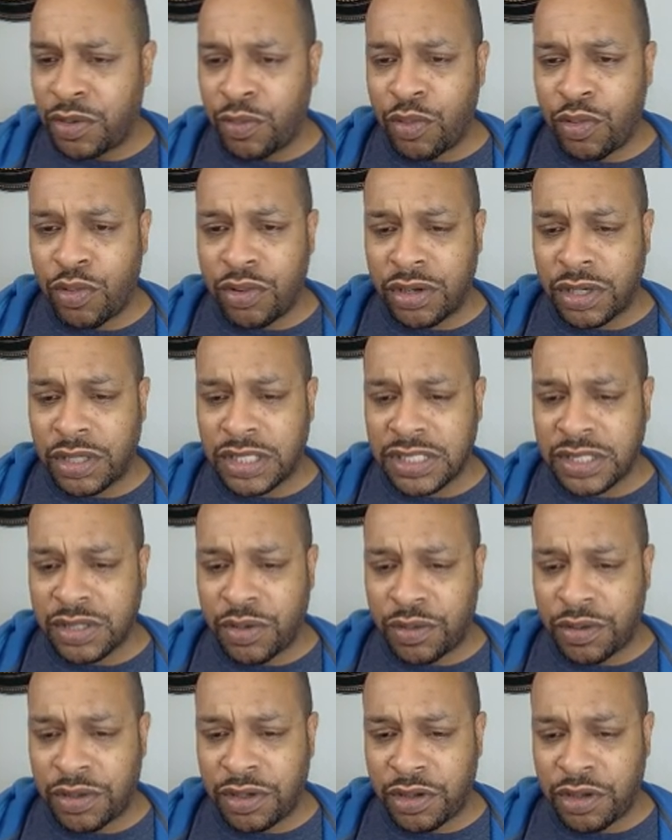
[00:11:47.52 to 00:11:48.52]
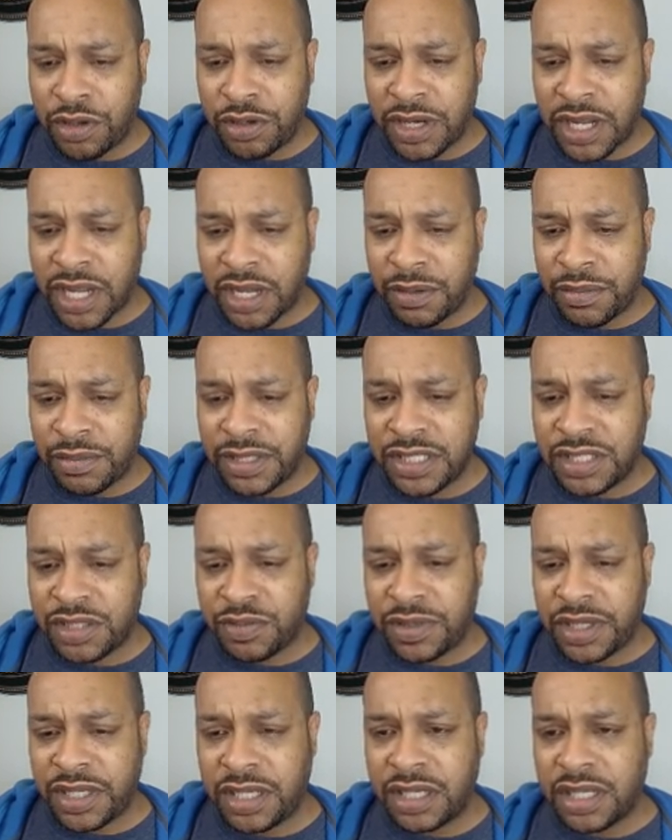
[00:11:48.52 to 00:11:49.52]
the war that's going on now
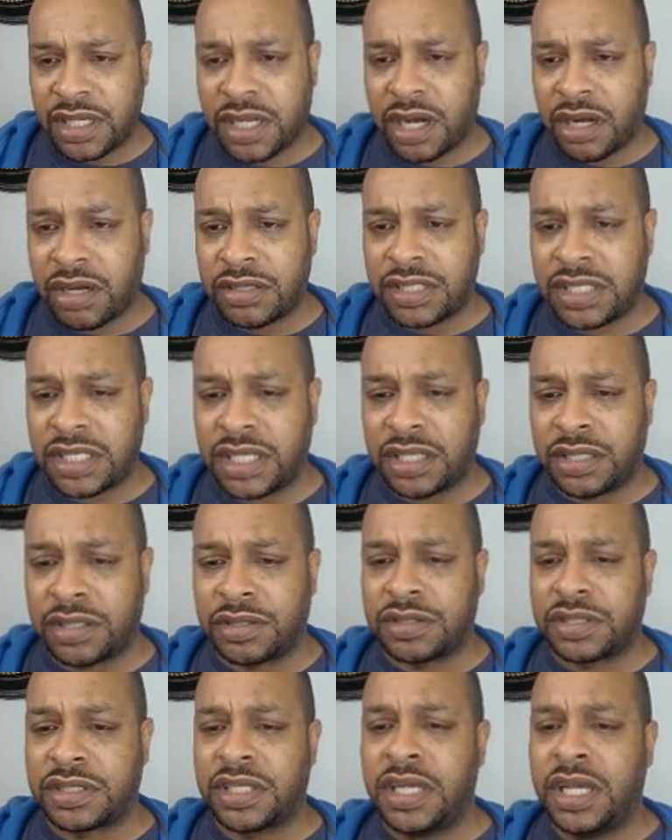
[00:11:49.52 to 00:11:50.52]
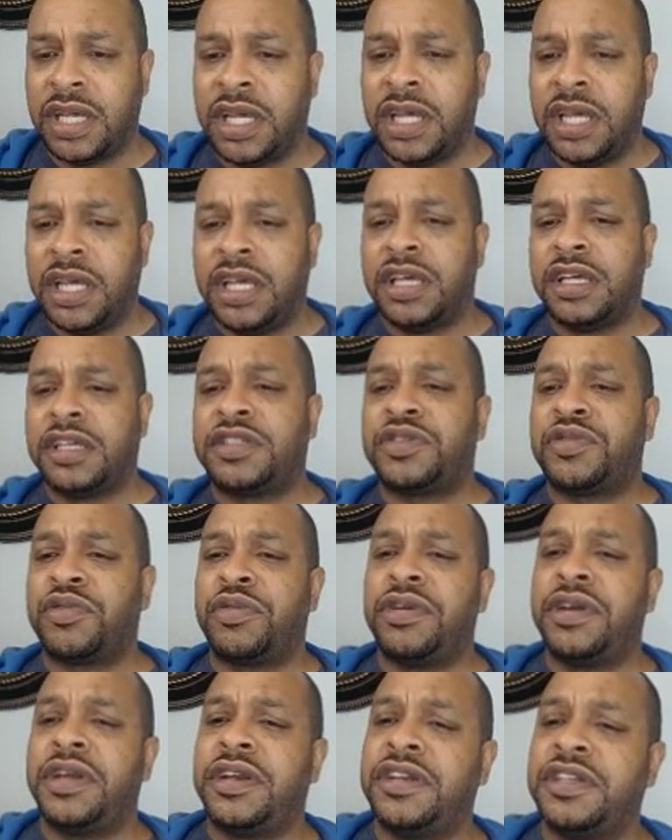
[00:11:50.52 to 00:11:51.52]
between the cartels.
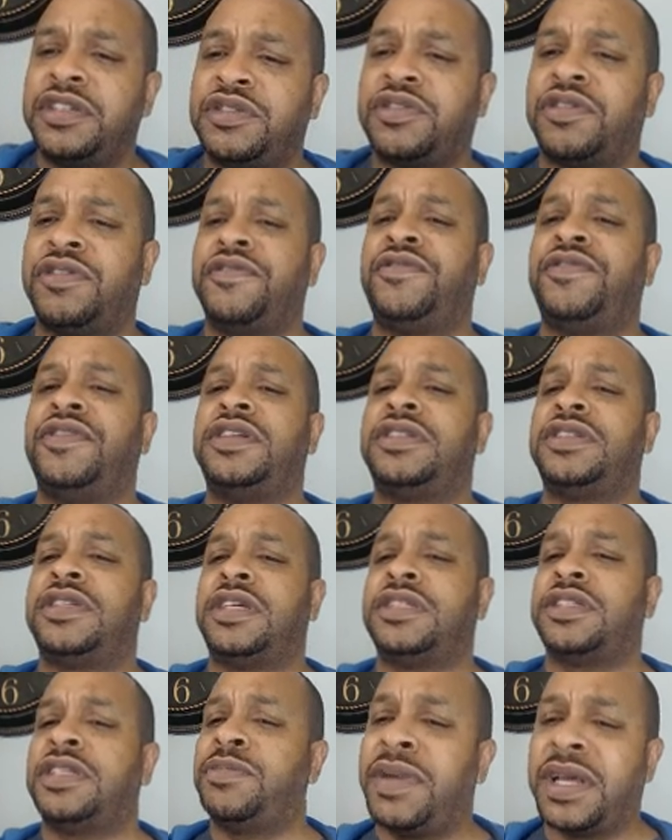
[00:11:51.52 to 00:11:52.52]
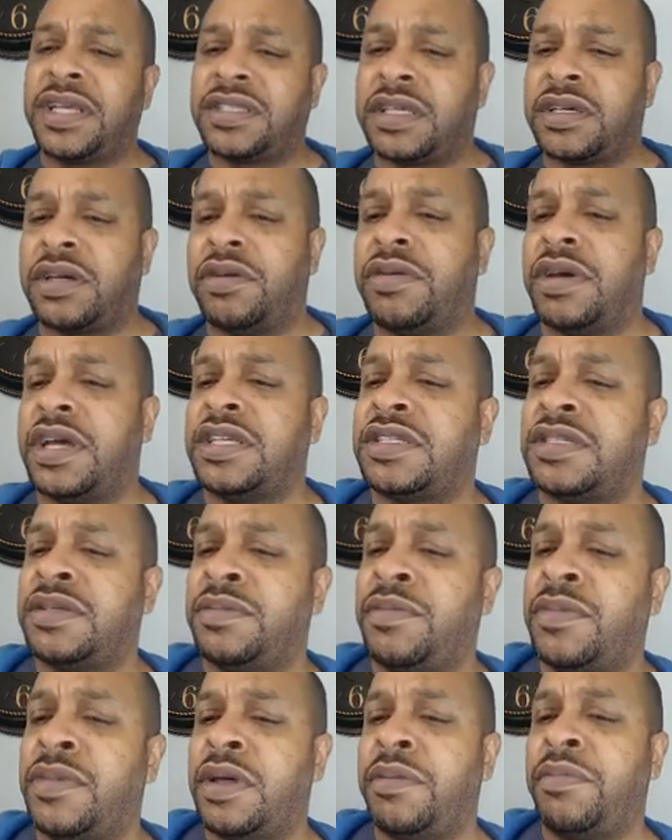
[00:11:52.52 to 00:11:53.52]
Extraordinary drone footage has in Mexico has
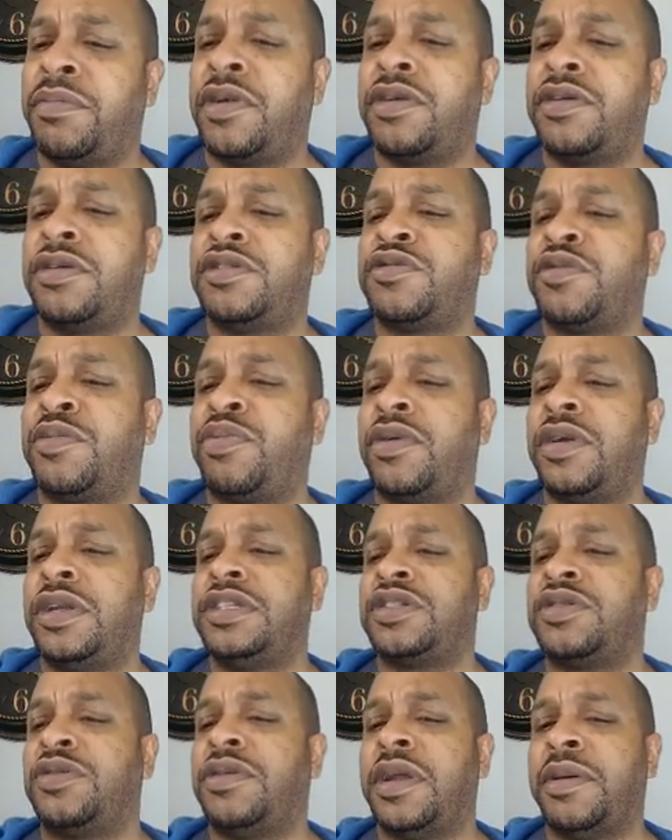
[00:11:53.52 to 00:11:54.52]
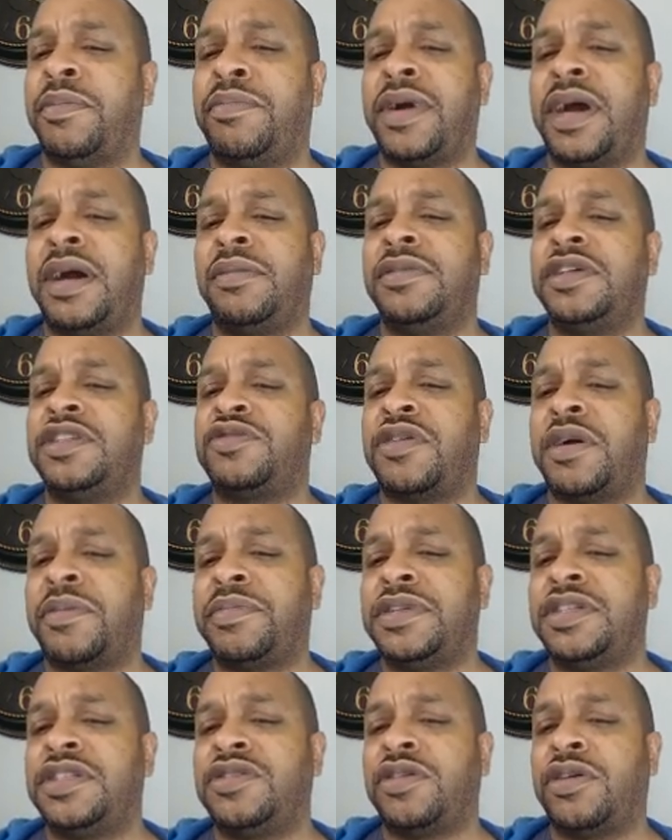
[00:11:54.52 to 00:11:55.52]
emerged, reportedly showing a bomblet
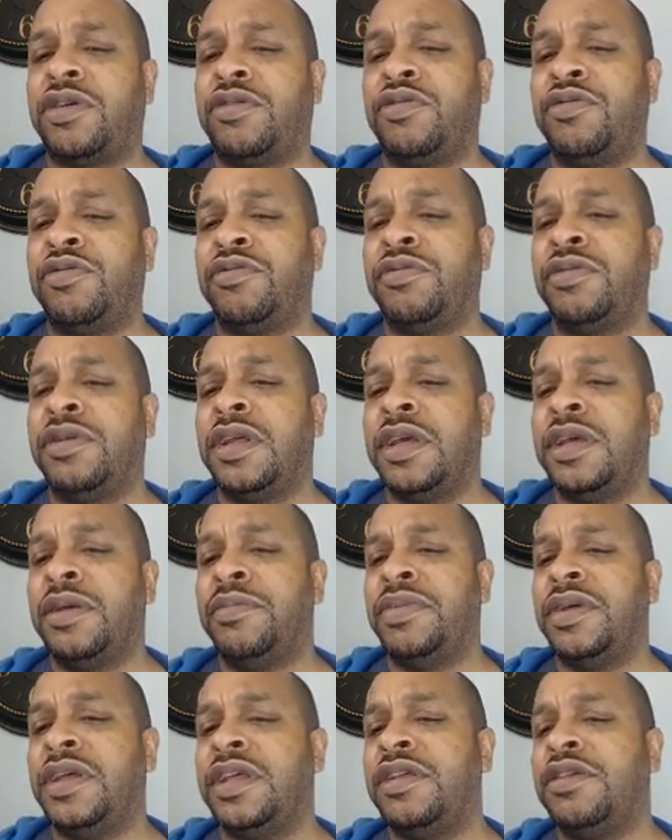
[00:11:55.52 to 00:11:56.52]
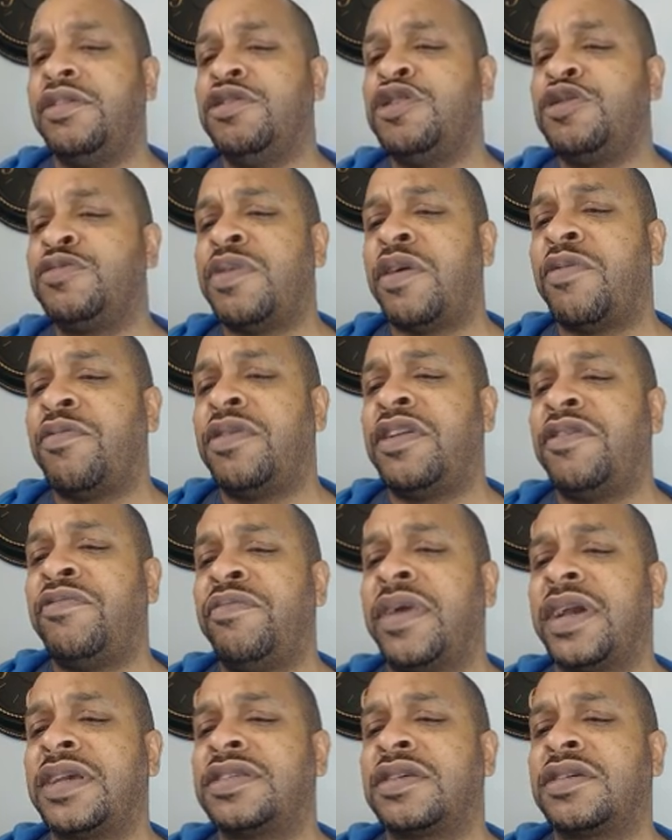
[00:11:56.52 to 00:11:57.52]
dropping drone being used by one of
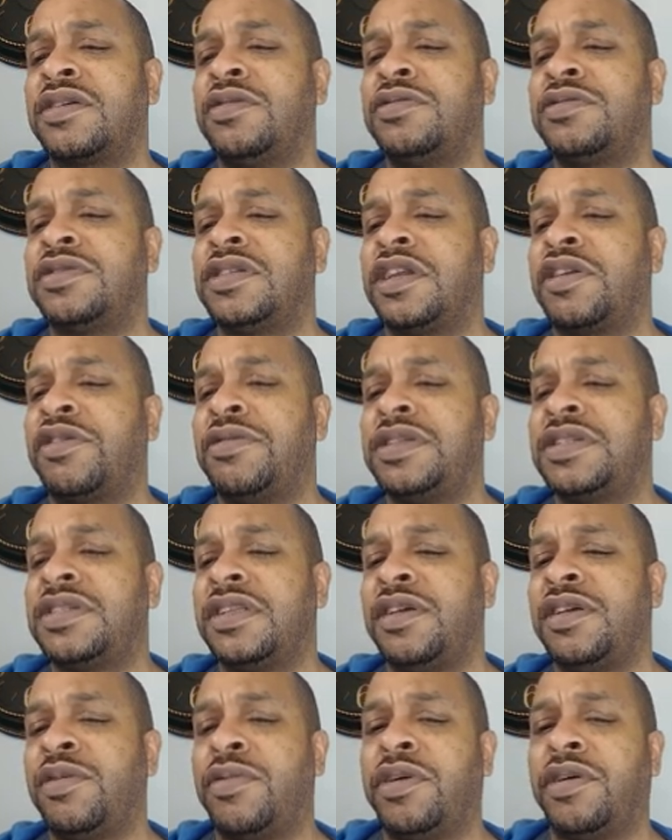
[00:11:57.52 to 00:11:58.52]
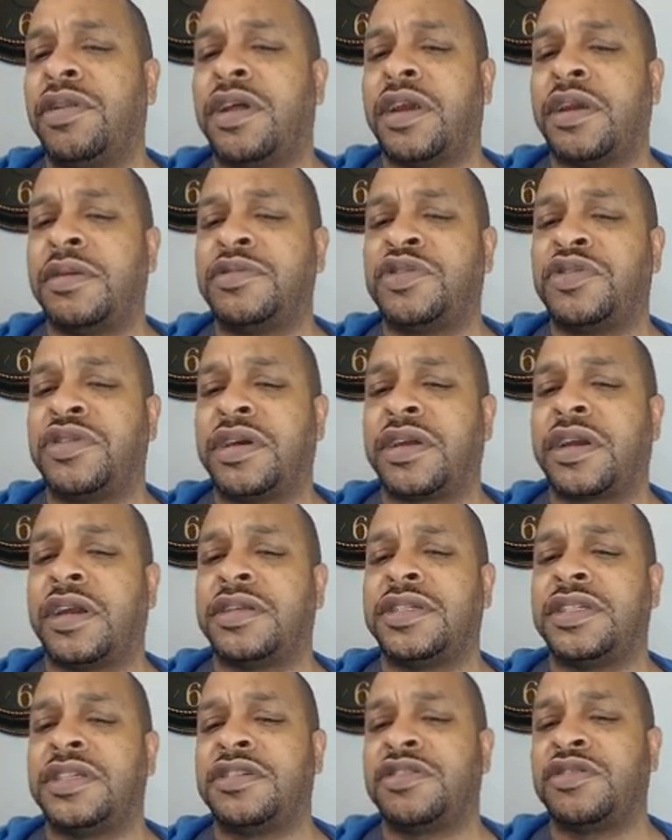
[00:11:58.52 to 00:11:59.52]
Mexico's increasingly well-armed drug
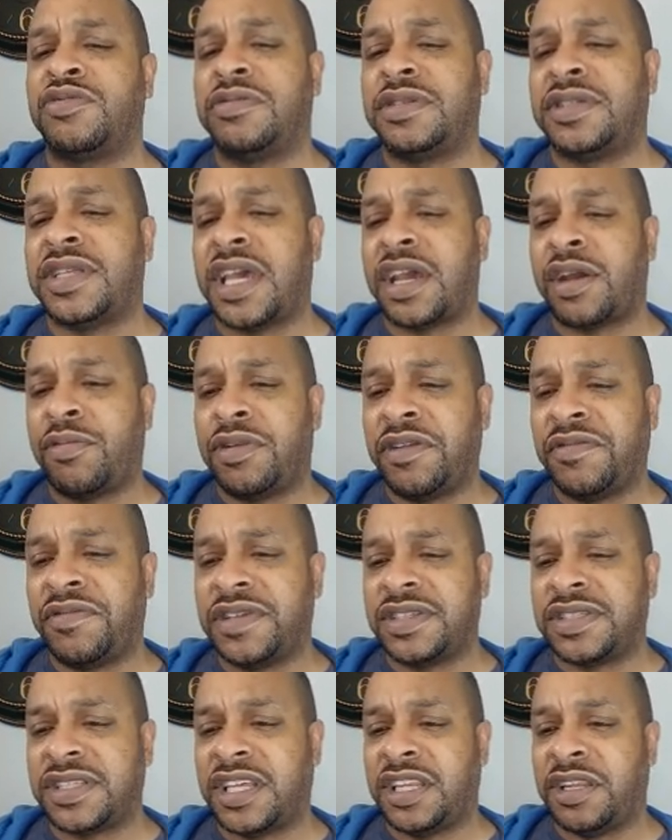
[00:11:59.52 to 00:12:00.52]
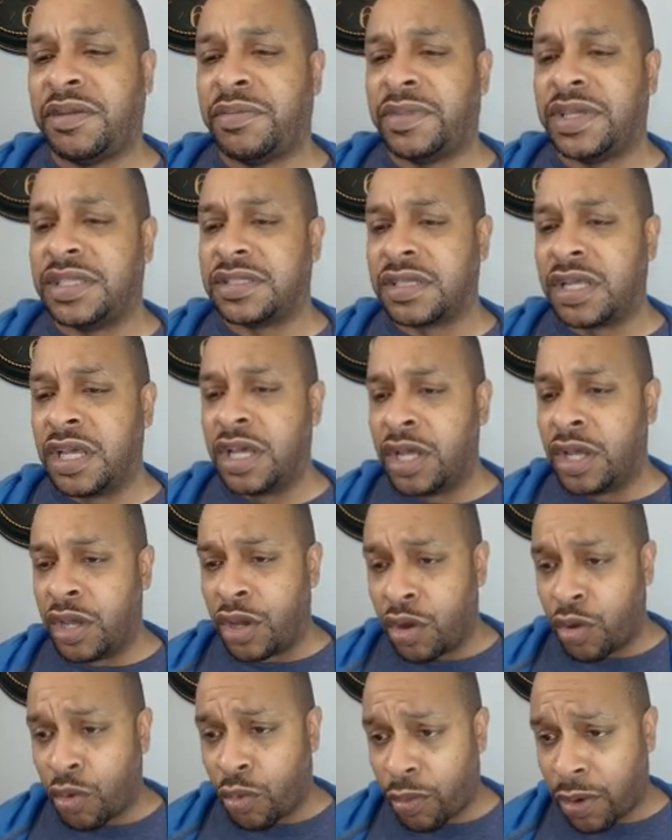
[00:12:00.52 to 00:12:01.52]
cartels to attack one of its enemies.
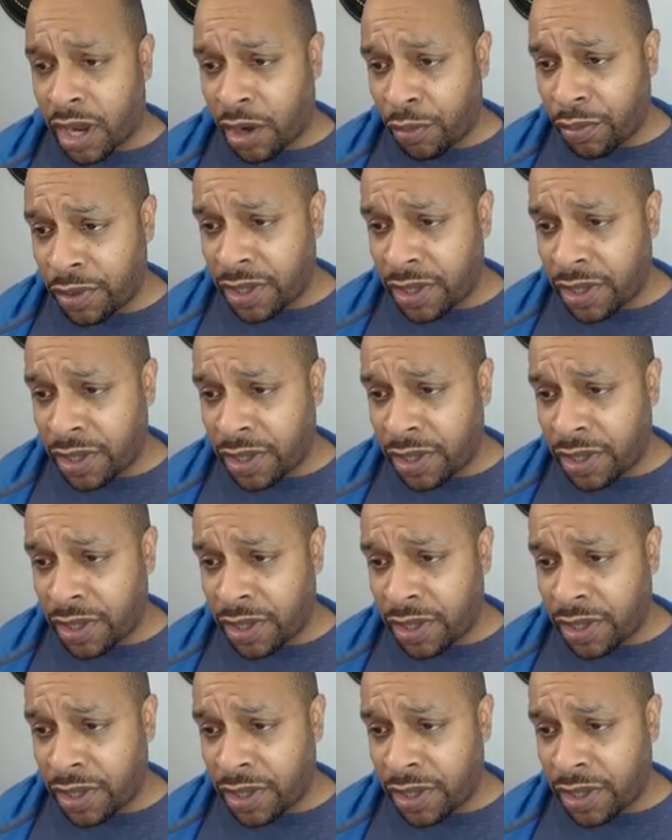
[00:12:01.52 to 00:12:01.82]
While